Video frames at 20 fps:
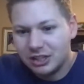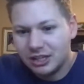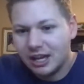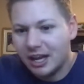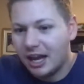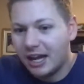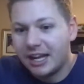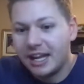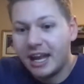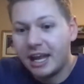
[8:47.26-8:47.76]

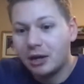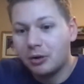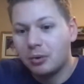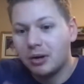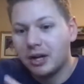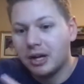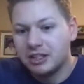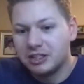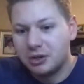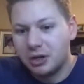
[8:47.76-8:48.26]
I can't wait.
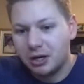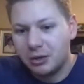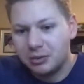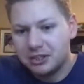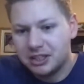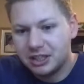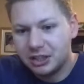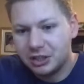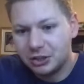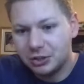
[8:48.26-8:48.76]
So I will
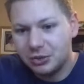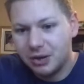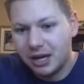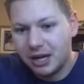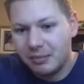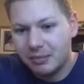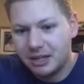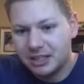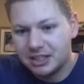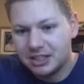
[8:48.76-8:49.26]
send you
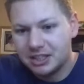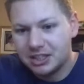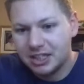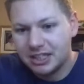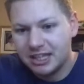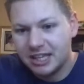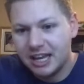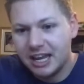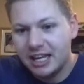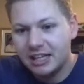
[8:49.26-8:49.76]
a message
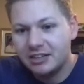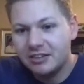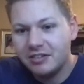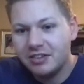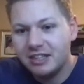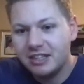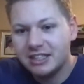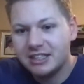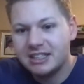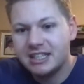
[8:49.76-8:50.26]
at the end of
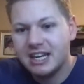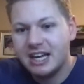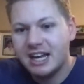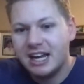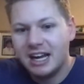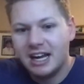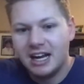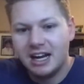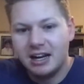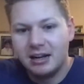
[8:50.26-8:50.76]
this.
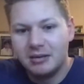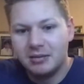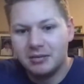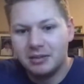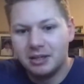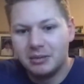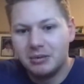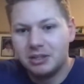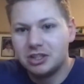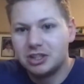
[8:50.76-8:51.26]

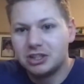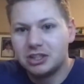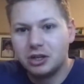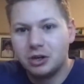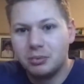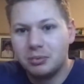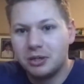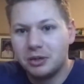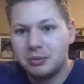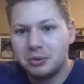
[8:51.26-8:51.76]
Let me just
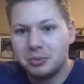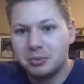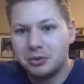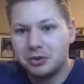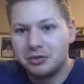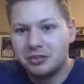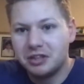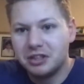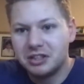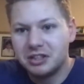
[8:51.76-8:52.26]
open up your
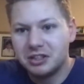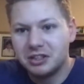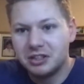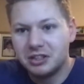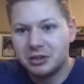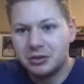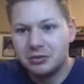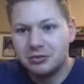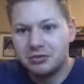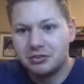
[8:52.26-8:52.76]
profile so I
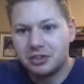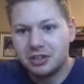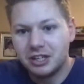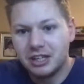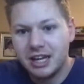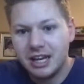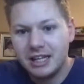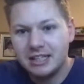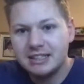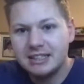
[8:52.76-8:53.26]
don't
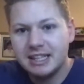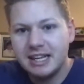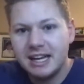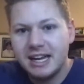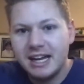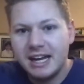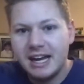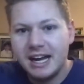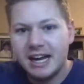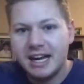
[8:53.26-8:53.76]
forget.
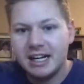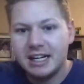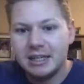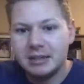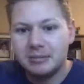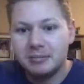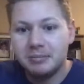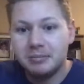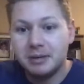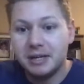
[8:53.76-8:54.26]

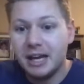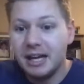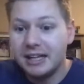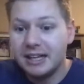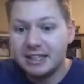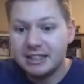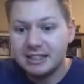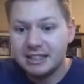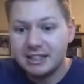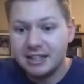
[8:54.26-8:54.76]
But yeah,
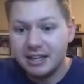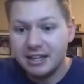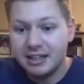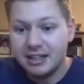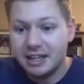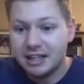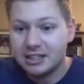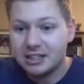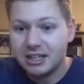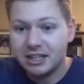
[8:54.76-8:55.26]
that's
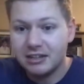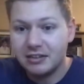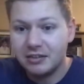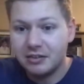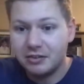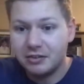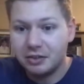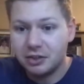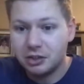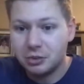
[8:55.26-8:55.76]
kind of the
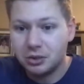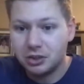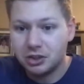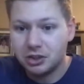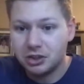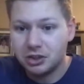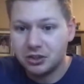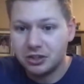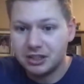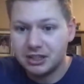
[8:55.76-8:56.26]
first question.
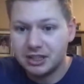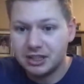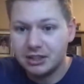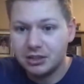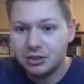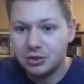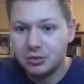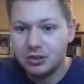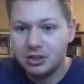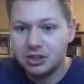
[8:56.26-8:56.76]
So the second
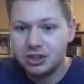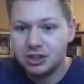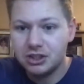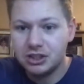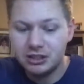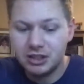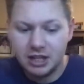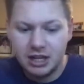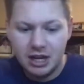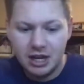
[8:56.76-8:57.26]

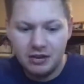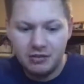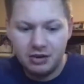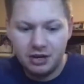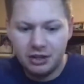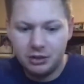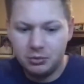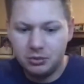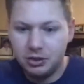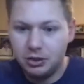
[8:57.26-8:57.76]
question, for
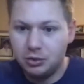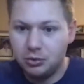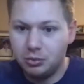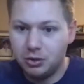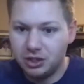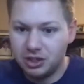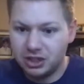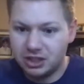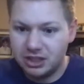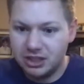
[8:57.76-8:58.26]
anyone who
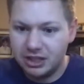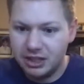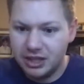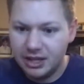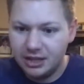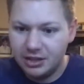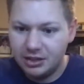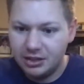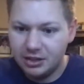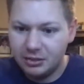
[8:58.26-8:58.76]
watches
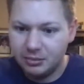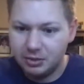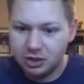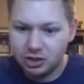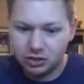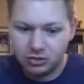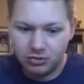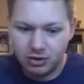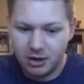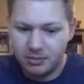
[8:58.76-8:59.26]
later, let me
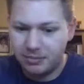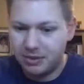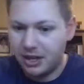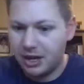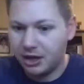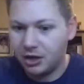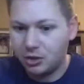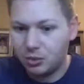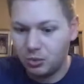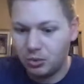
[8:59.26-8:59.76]
drop
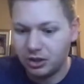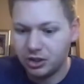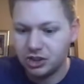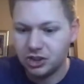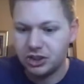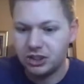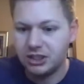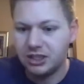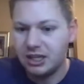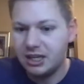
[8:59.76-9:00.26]
that
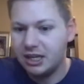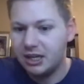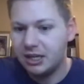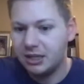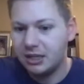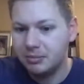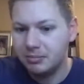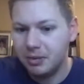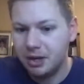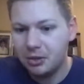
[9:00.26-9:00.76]
question
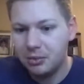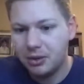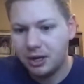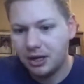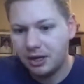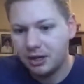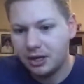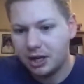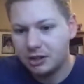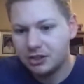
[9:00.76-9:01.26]
in. By the
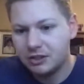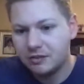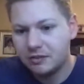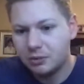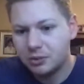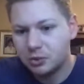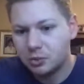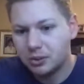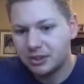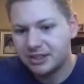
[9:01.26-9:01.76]
way, how's
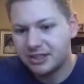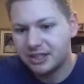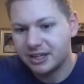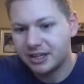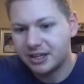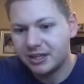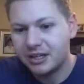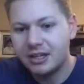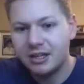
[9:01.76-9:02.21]
everyone's Wednesday?